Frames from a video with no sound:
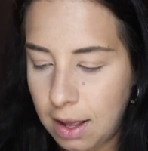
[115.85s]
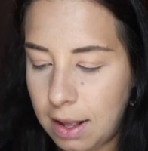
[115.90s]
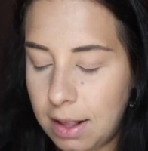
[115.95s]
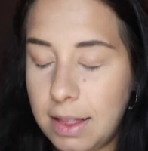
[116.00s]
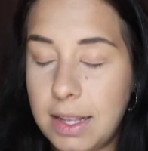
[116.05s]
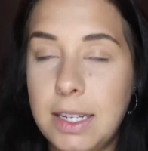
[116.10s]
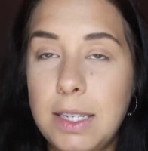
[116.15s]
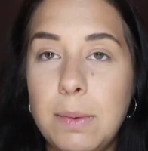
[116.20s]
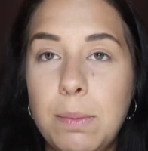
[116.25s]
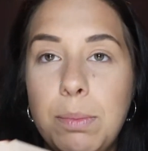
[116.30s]

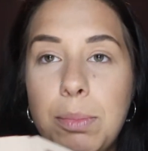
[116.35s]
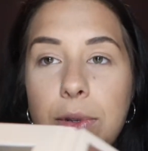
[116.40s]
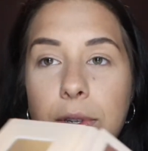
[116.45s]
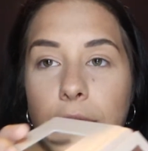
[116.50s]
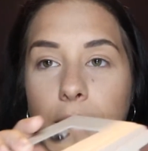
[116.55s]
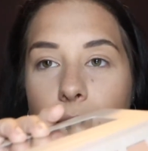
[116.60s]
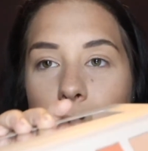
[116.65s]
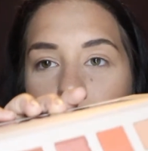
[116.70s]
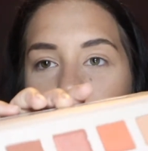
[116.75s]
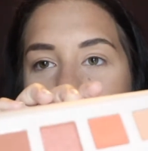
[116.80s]
This
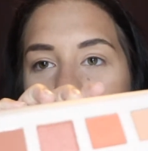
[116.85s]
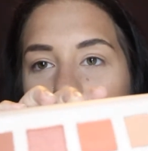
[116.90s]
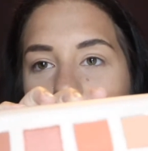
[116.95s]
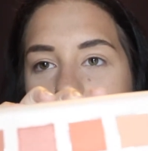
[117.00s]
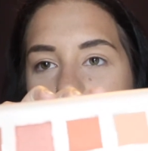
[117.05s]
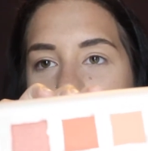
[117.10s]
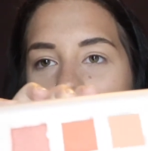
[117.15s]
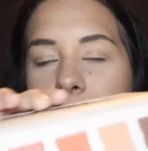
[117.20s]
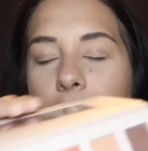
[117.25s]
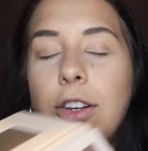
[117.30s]
blue,
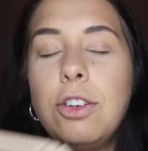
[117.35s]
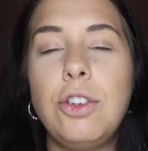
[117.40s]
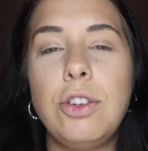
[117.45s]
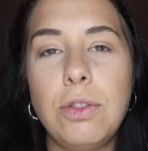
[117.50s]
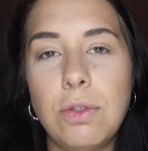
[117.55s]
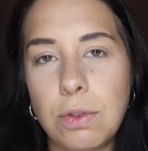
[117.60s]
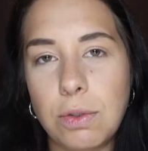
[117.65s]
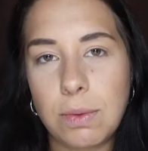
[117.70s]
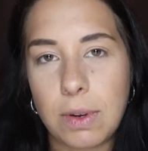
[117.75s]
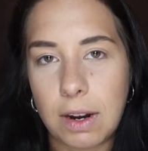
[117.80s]
I could
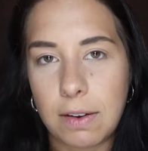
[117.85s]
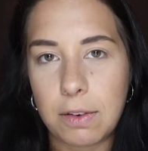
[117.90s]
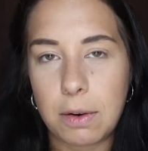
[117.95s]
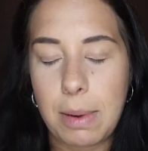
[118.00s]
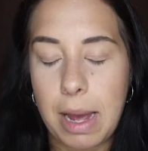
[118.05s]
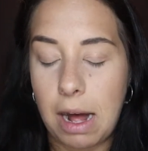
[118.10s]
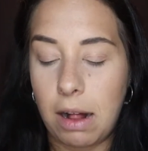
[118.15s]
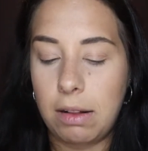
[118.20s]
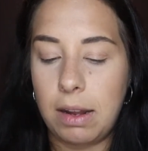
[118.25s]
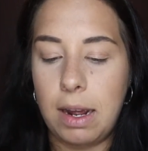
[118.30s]
choose whatever
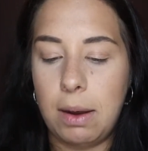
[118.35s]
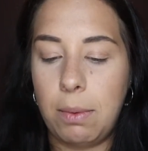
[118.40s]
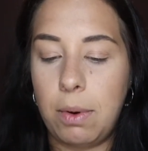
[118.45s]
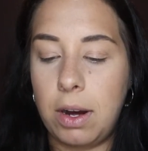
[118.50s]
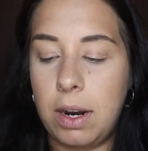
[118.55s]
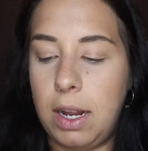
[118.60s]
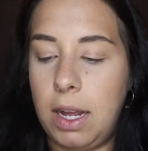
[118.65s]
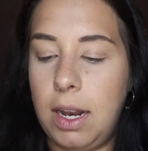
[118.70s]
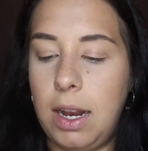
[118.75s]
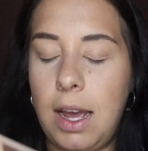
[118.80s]
palette I
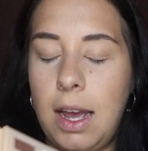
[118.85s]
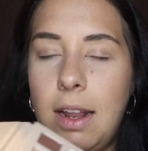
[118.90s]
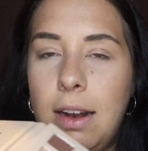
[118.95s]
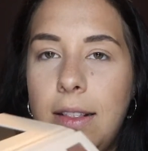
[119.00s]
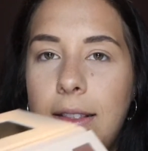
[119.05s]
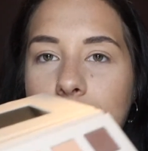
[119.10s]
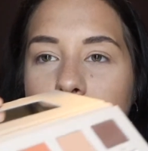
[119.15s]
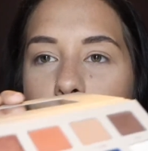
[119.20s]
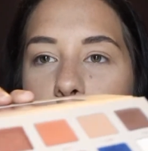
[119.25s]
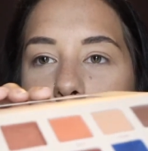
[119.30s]
wanted,
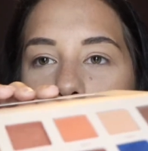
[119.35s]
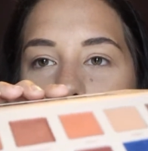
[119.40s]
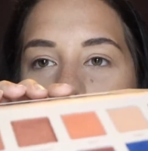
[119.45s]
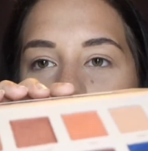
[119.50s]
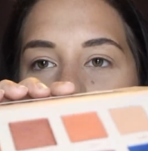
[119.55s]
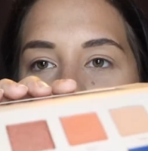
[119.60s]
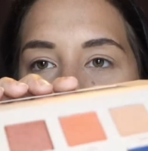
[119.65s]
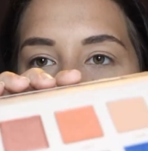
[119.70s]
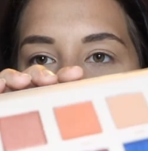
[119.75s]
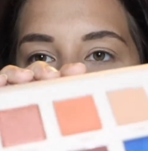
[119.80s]
and this blue
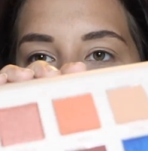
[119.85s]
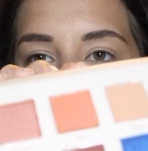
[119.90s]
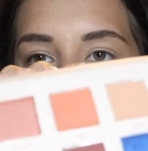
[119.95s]
was the one